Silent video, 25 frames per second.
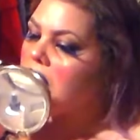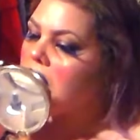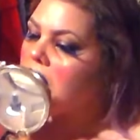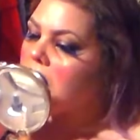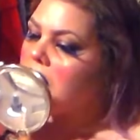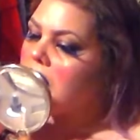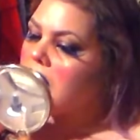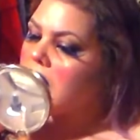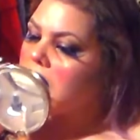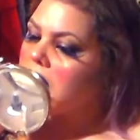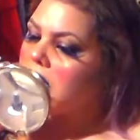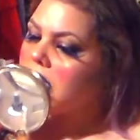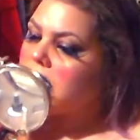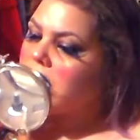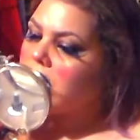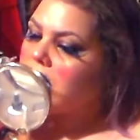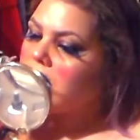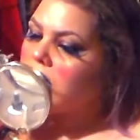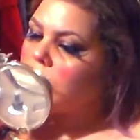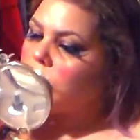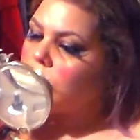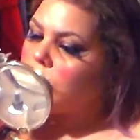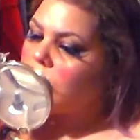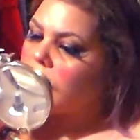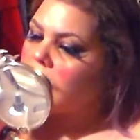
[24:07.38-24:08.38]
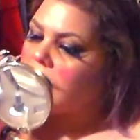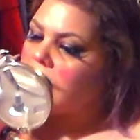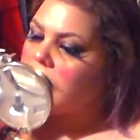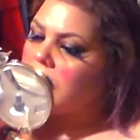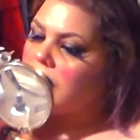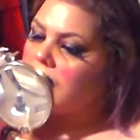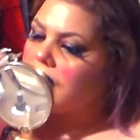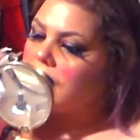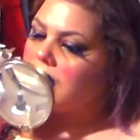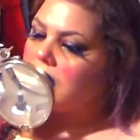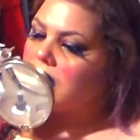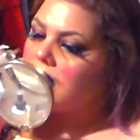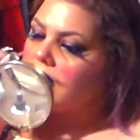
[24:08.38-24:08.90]
And tap that
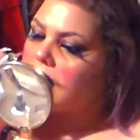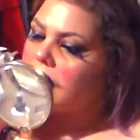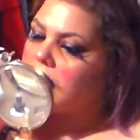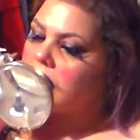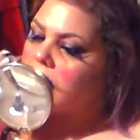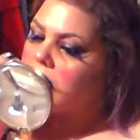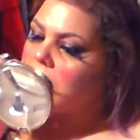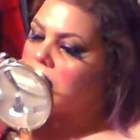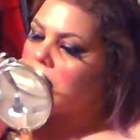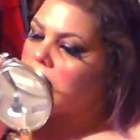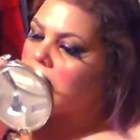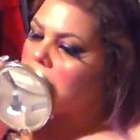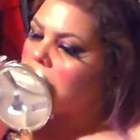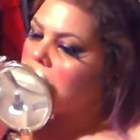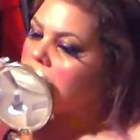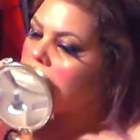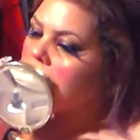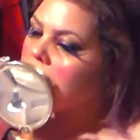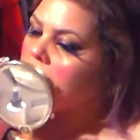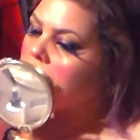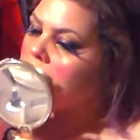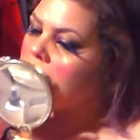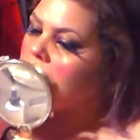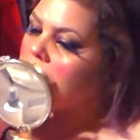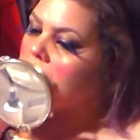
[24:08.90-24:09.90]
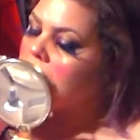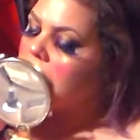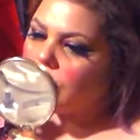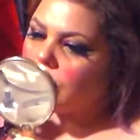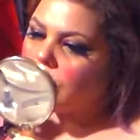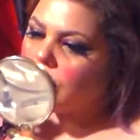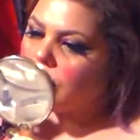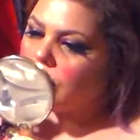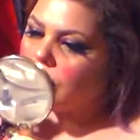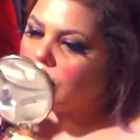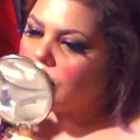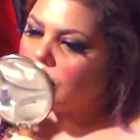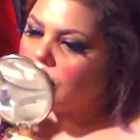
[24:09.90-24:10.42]
out.
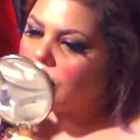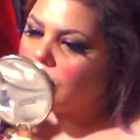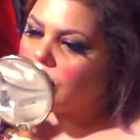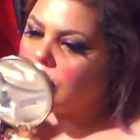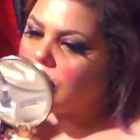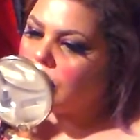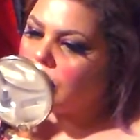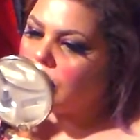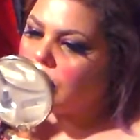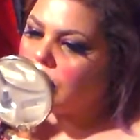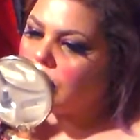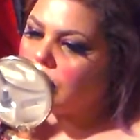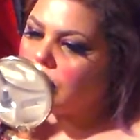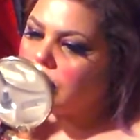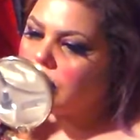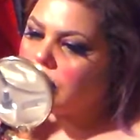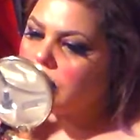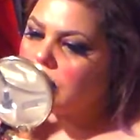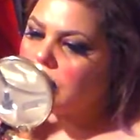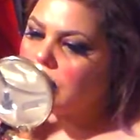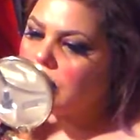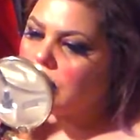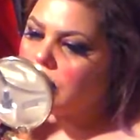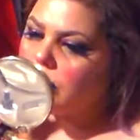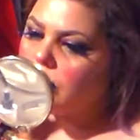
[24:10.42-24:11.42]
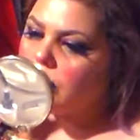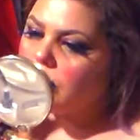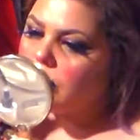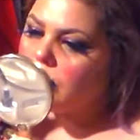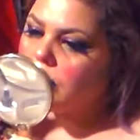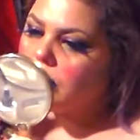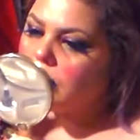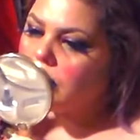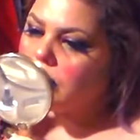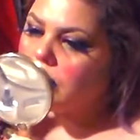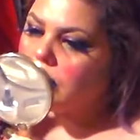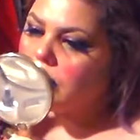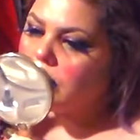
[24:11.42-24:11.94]
And on the top
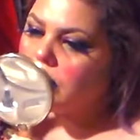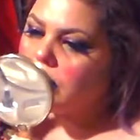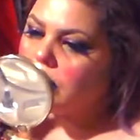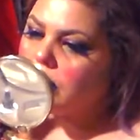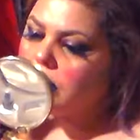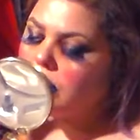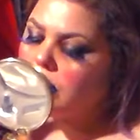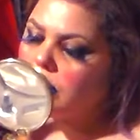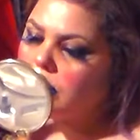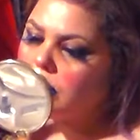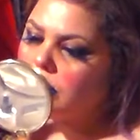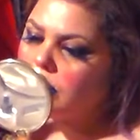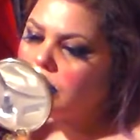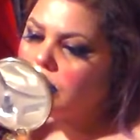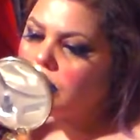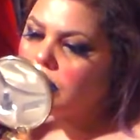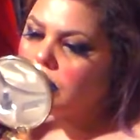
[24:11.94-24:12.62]
part of the lip.